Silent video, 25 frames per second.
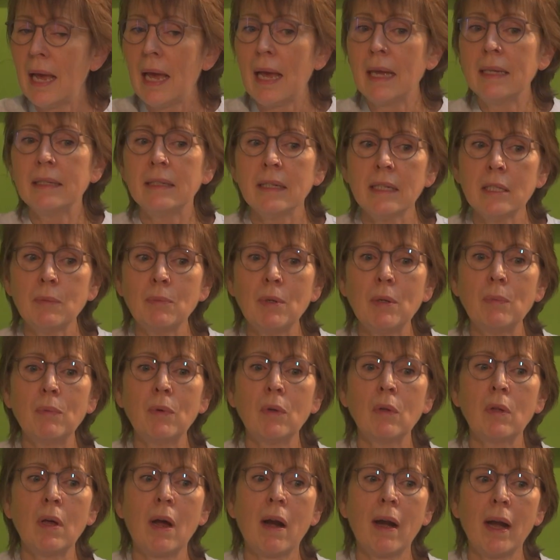And these
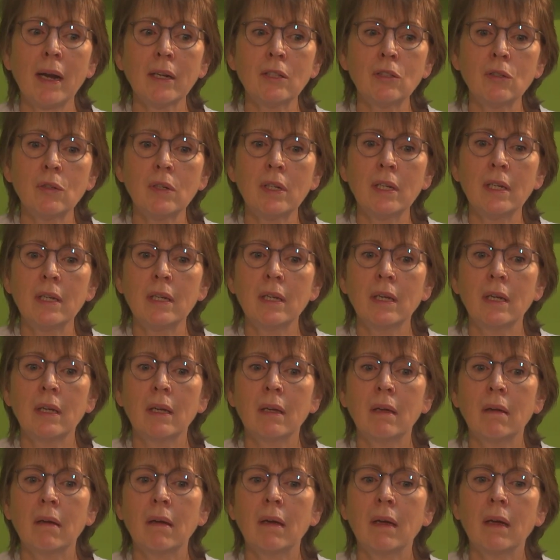people are actually
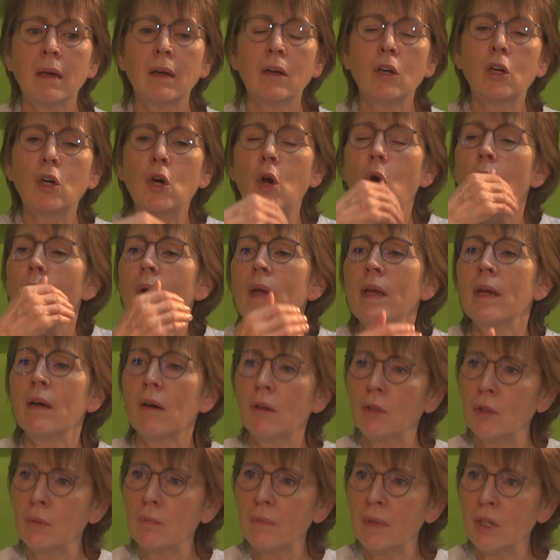going
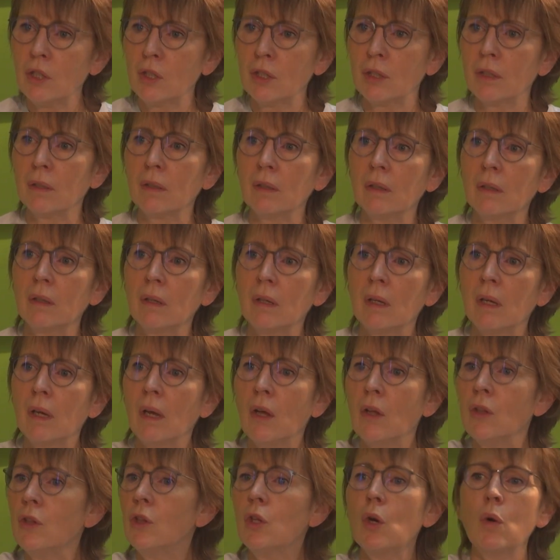on a mission,
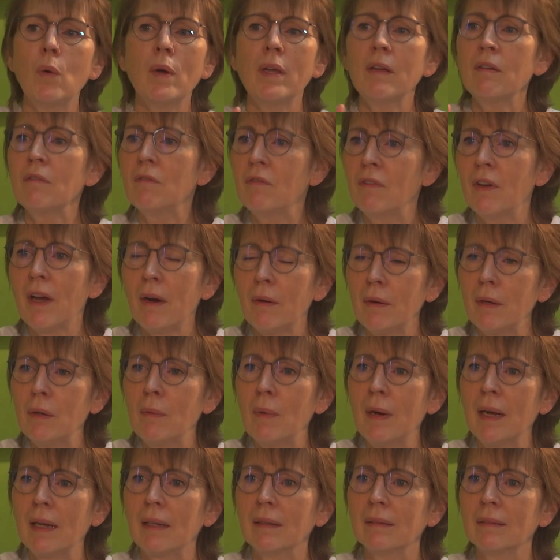knowing very
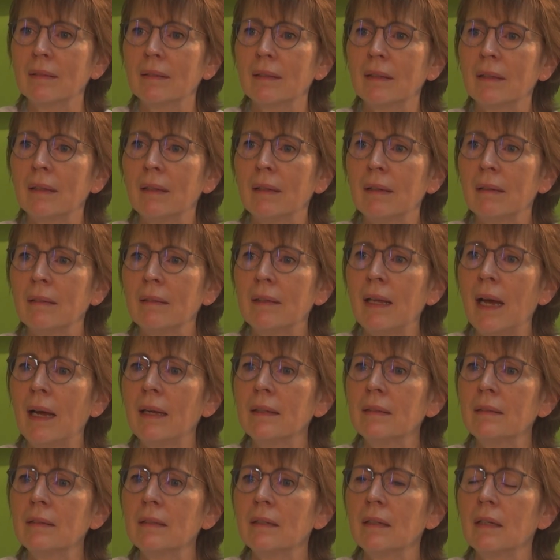well
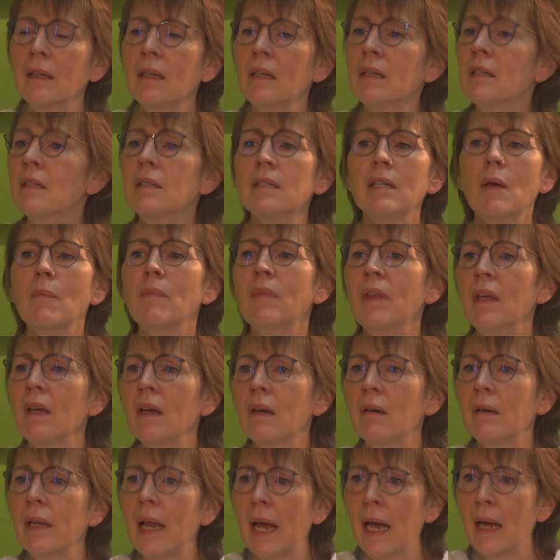that something
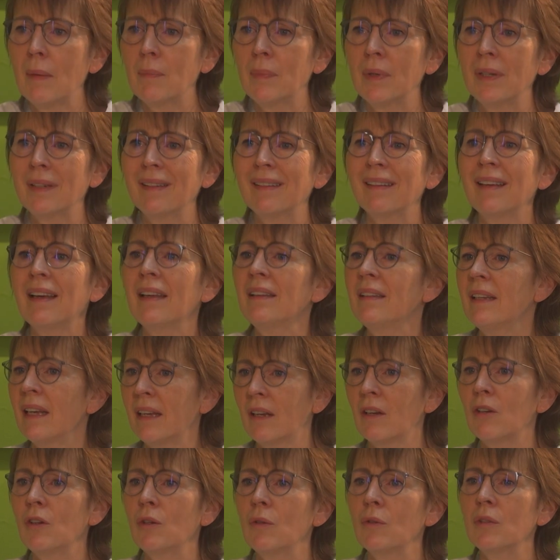can happen and they
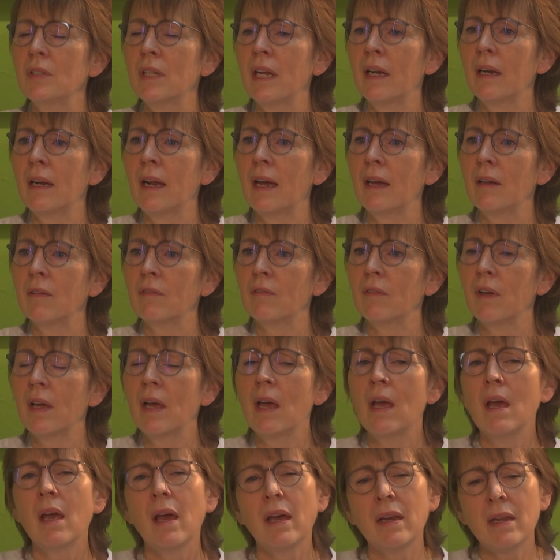can lose their life.
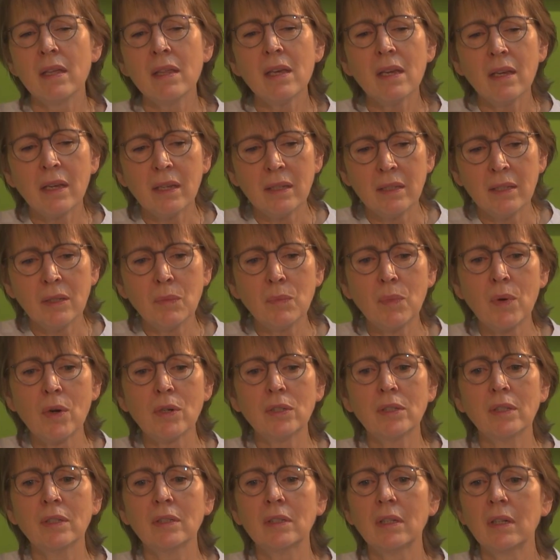And I think it's
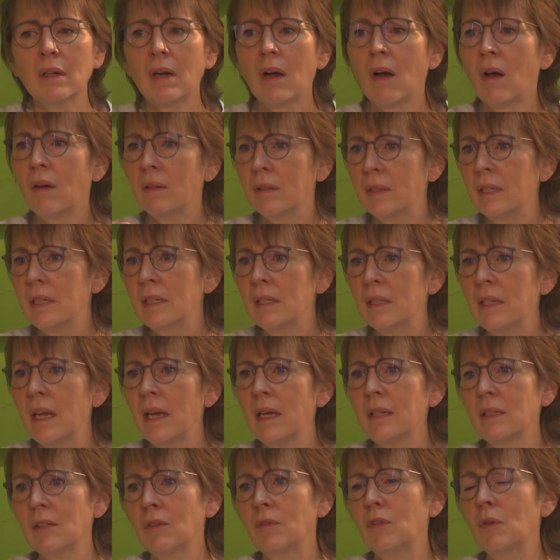important on these
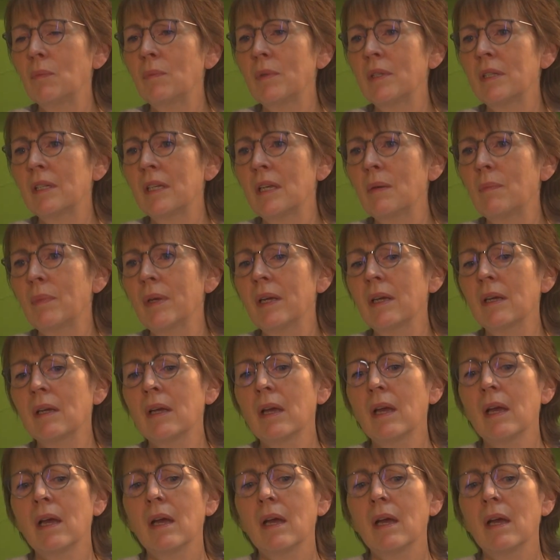days of the peacekeeping